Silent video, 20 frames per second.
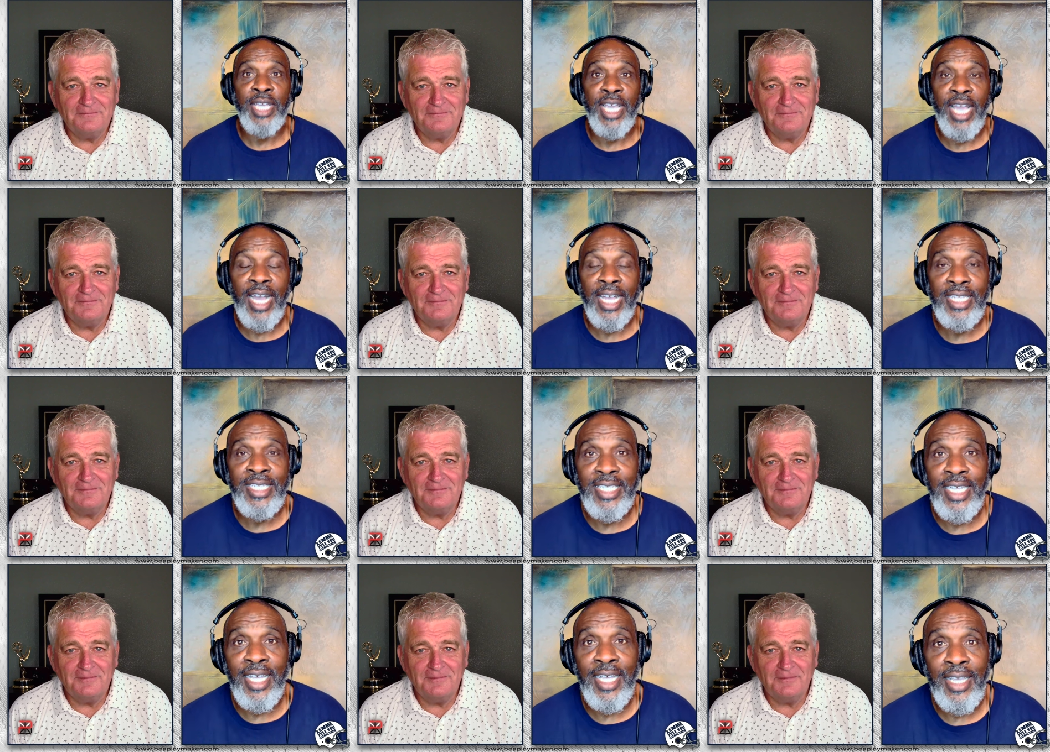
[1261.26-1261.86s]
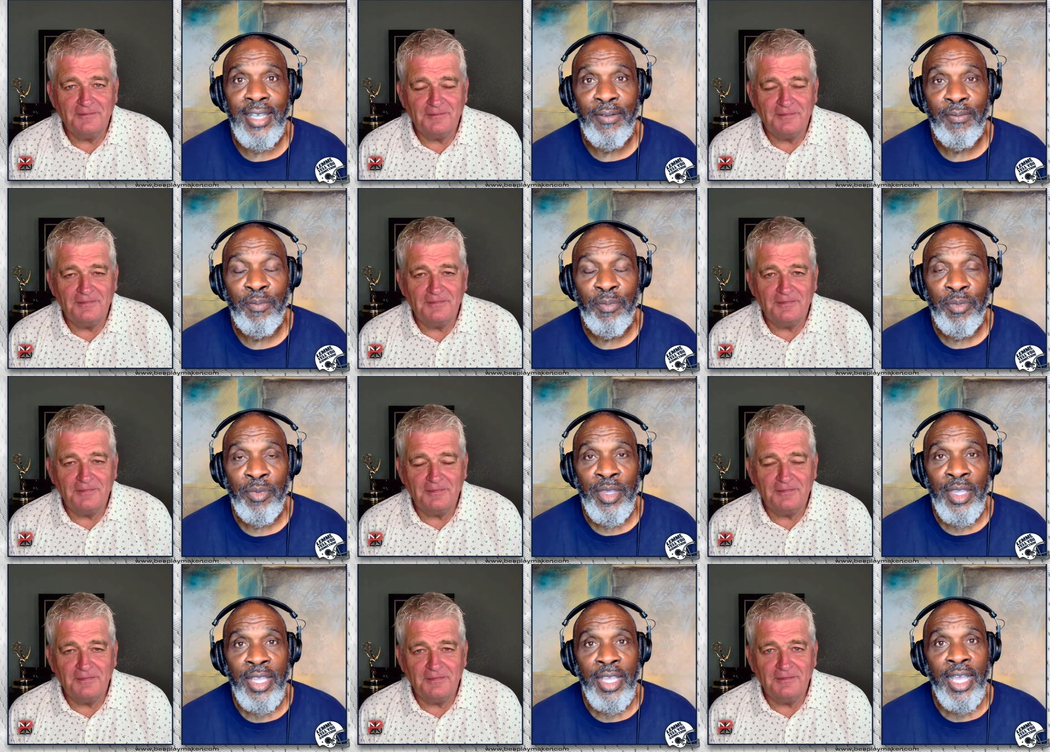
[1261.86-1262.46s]
Speaker 1: guy, say,
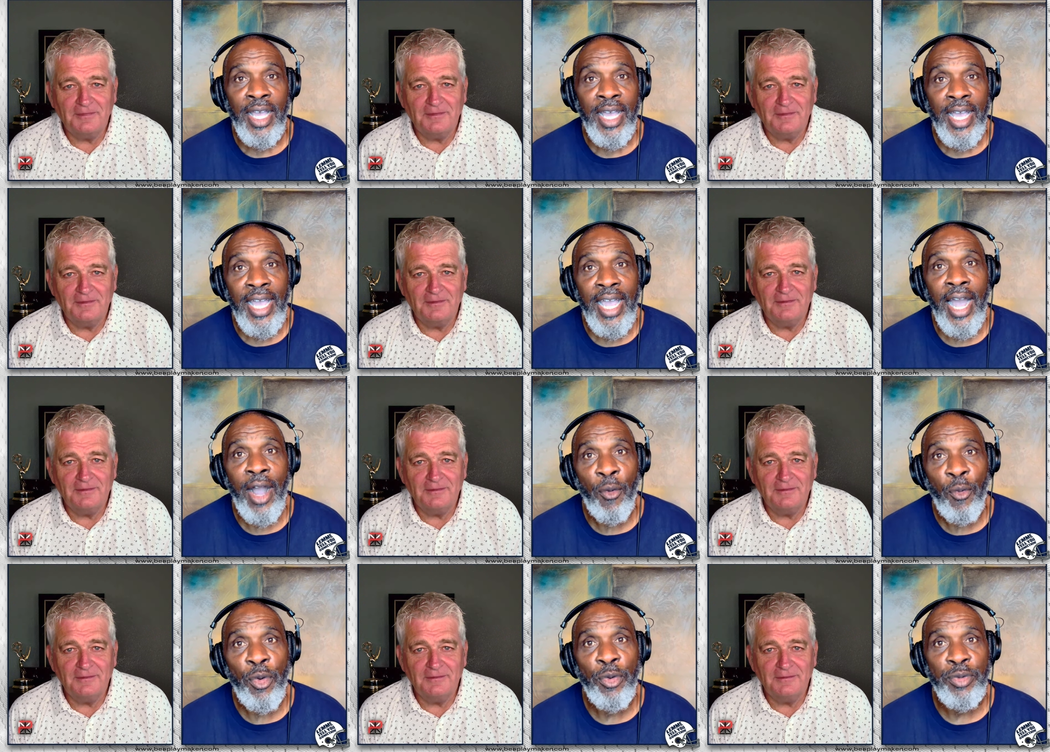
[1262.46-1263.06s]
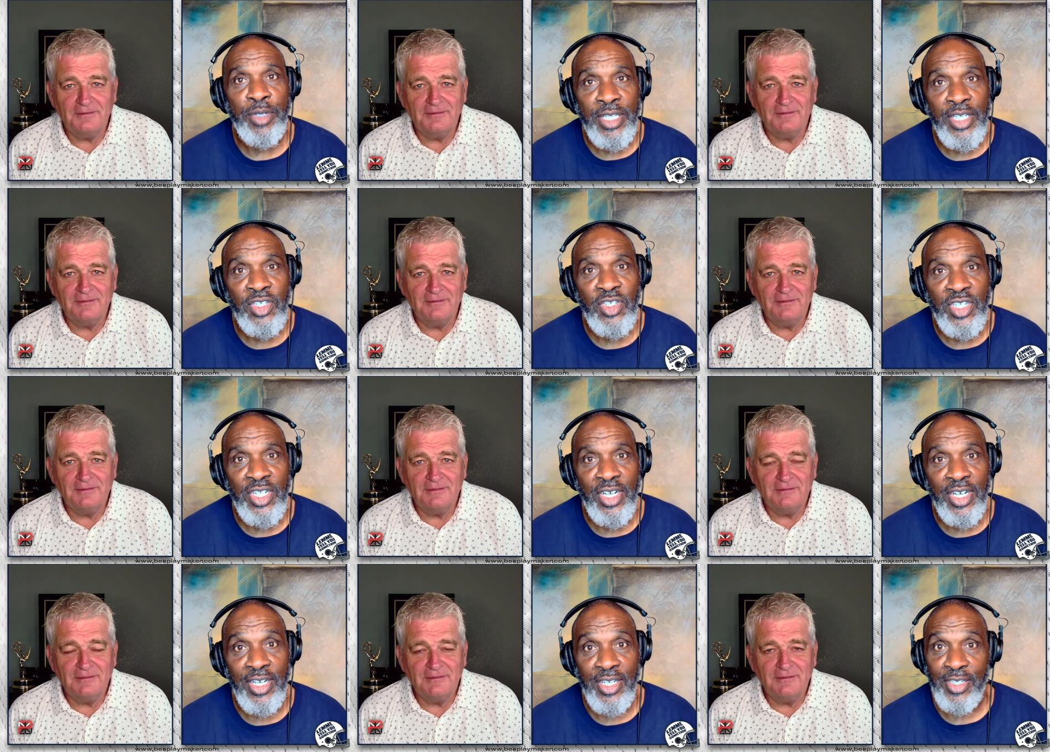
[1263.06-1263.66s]
hey, I want
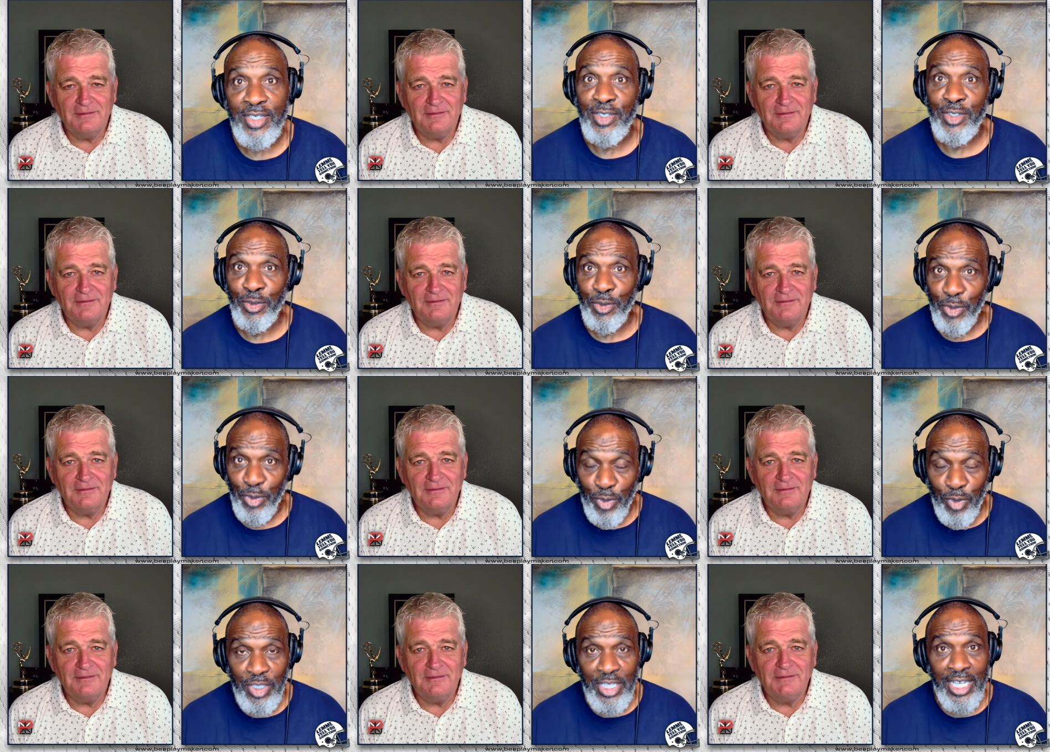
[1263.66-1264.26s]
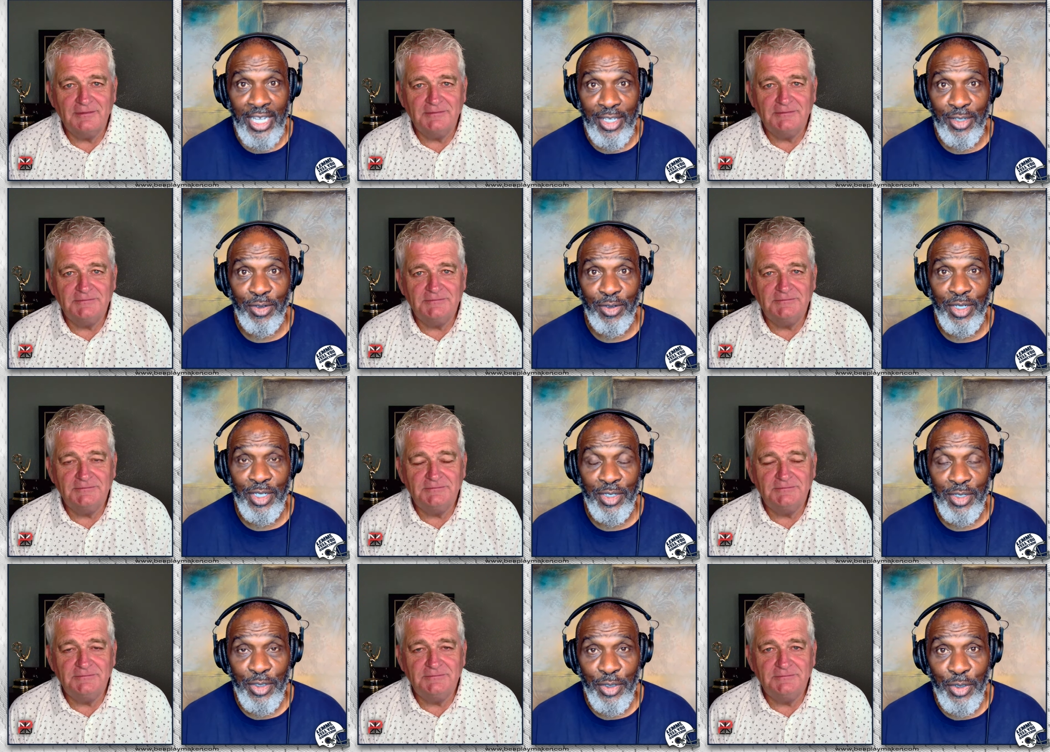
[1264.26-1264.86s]
this done. Do you think
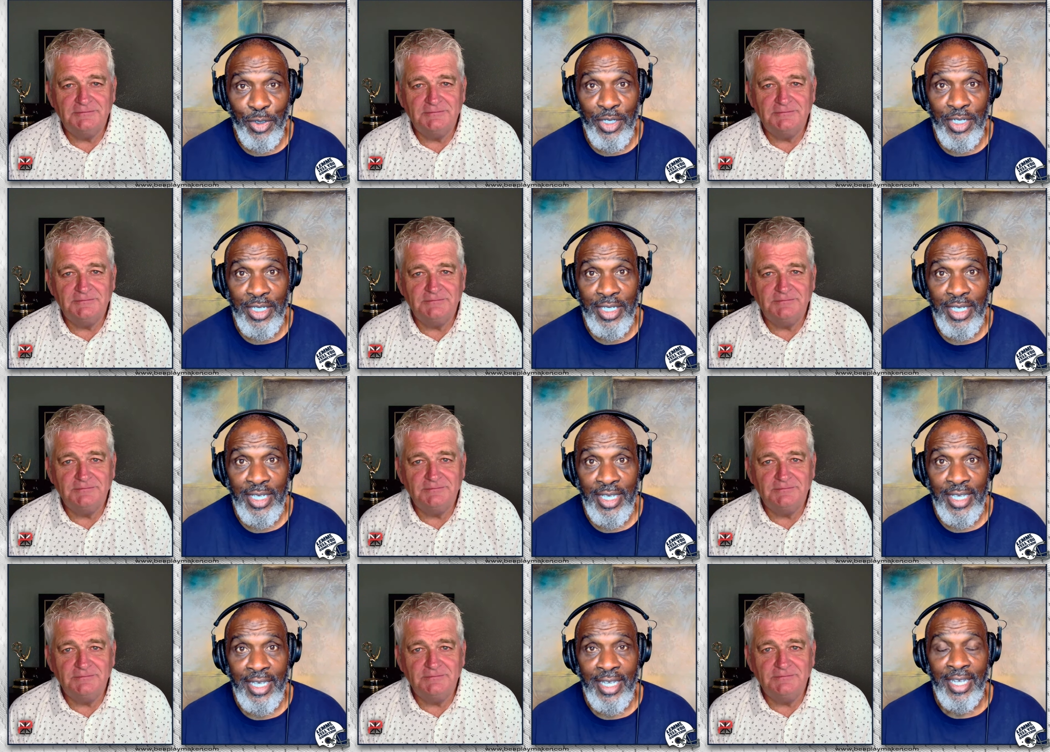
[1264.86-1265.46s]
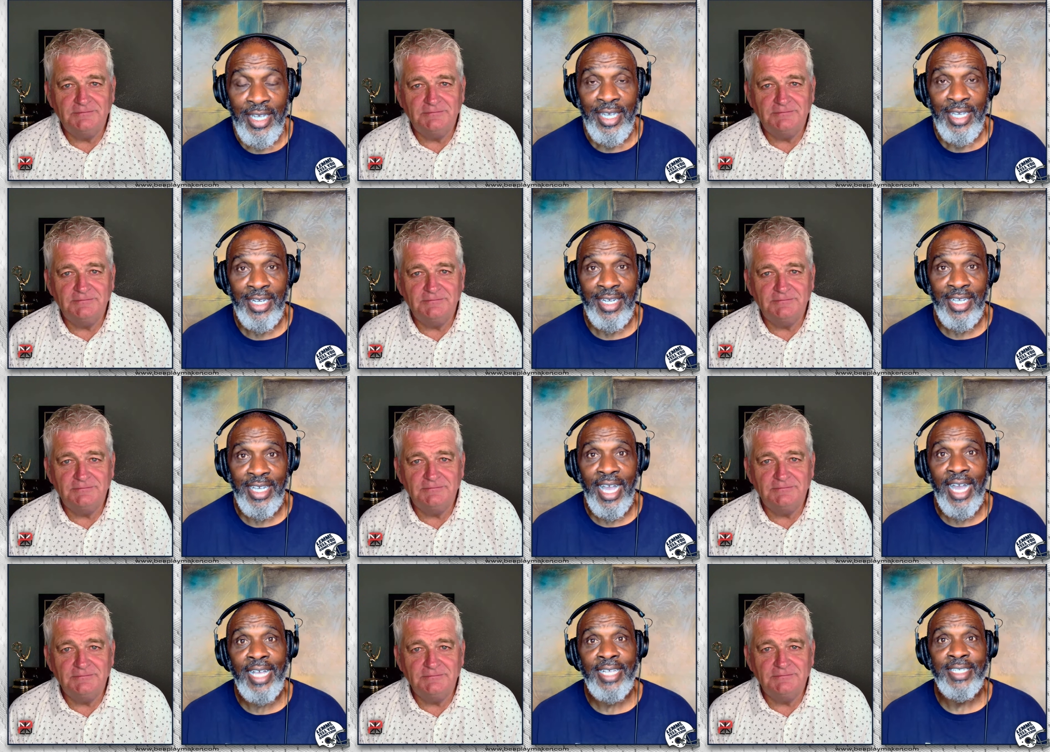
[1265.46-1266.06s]
you can do it?
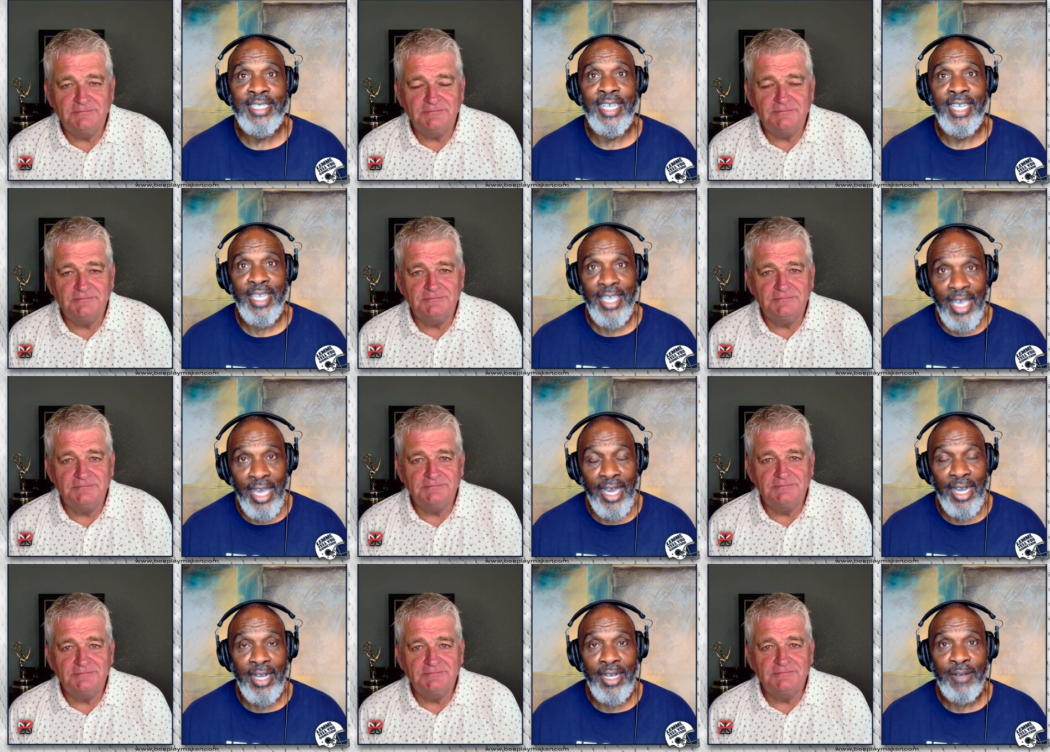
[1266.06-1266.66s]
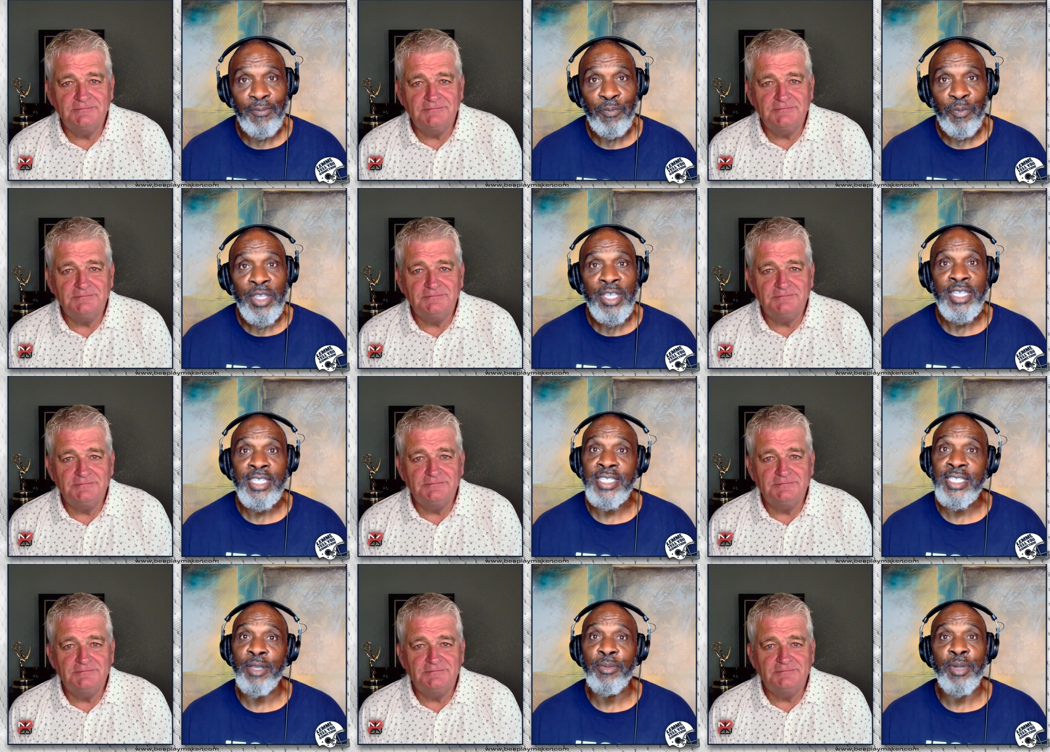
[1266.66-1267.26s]
And the guy said, yeah.
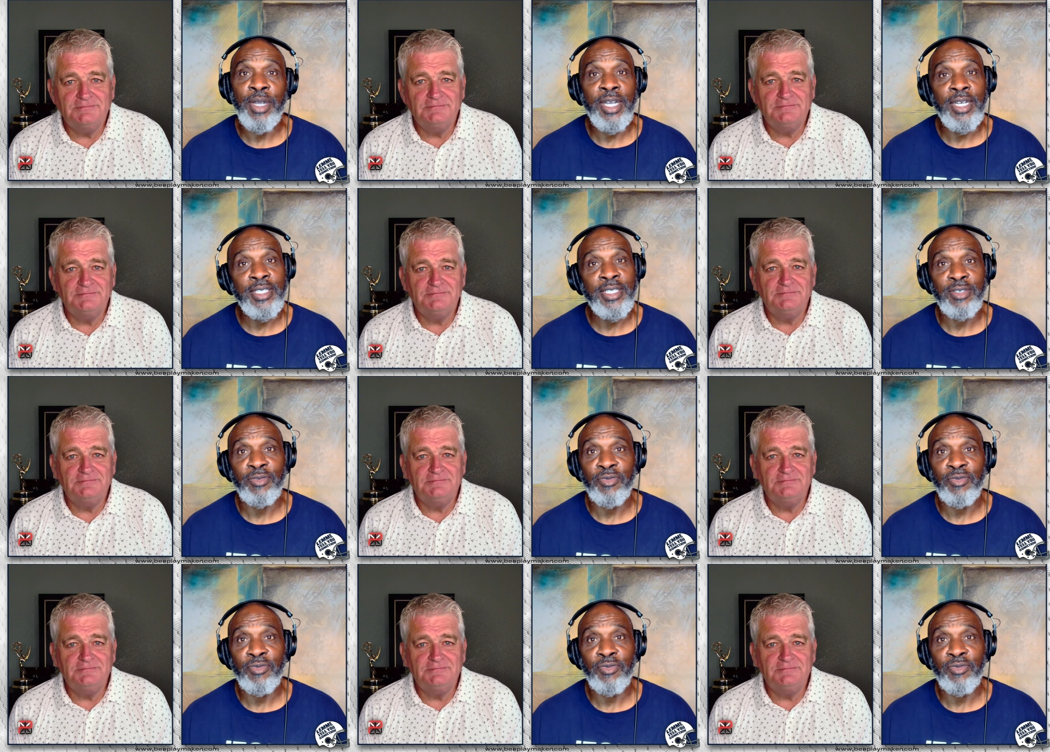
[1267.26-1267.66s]
He said, because